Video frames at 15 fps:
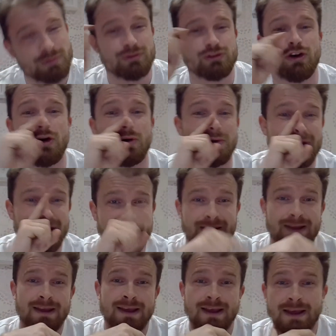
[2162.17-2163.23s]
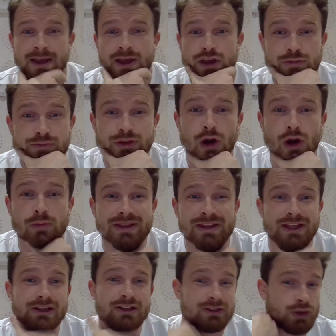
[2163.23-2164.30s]
Tottenham troll, who told
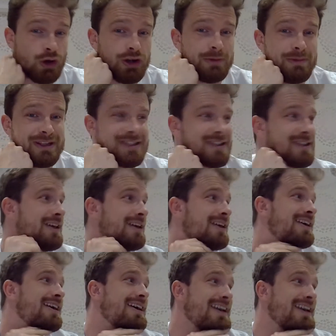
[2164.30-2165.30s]
me that Tottenham is